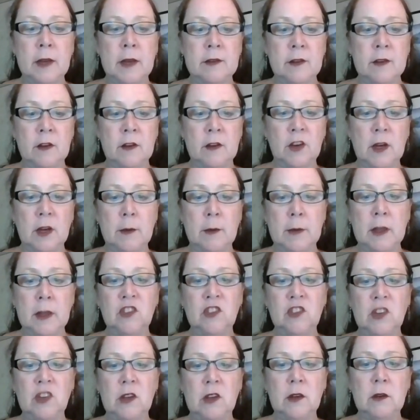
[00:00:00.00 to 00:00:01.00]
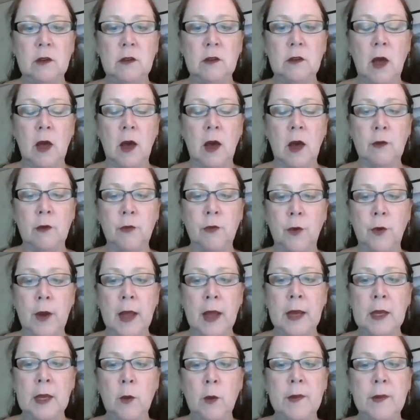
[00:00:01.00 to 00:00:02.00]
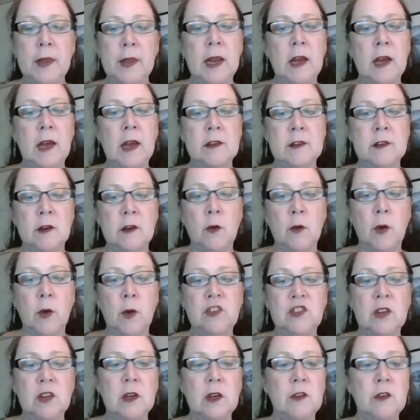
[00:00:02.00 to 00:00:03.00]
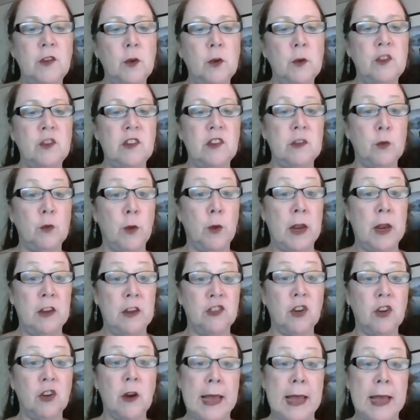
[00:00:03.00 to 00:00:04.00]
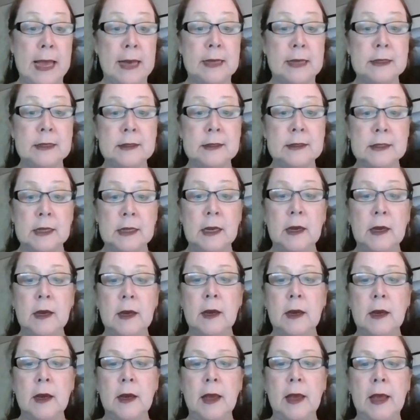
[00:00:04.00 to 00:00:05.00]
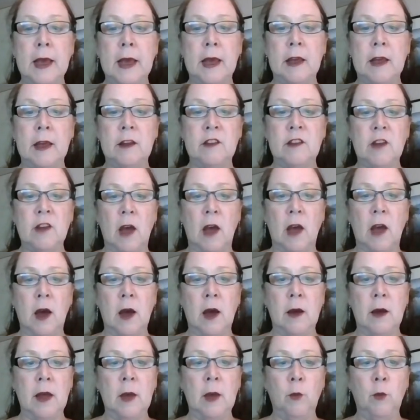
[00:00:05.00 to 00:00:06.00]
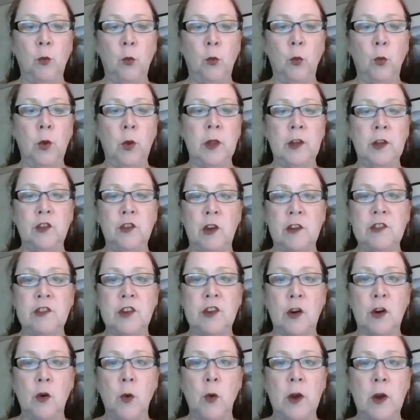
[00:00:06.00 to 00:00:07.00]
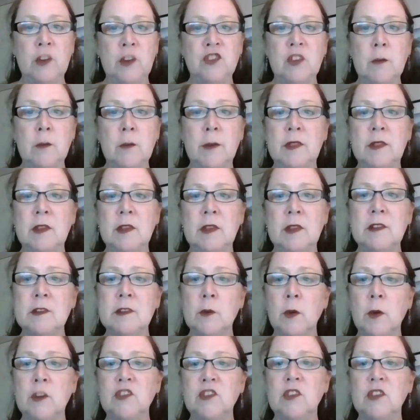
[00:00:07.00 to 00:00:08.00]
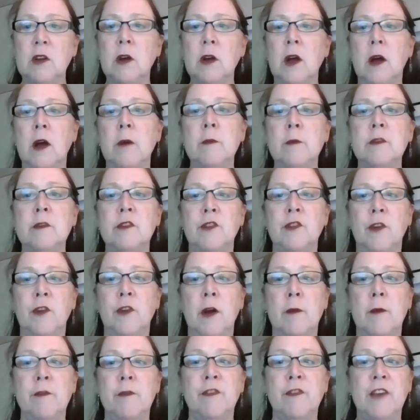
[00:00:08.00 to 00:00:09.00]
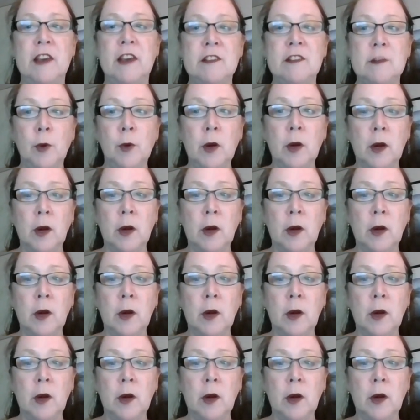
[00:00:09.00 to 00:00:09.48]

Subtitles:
Andrea mentioned, for anyone that has a question, if you would just raise your hand and we'll address your question. But this question comes from Facebook.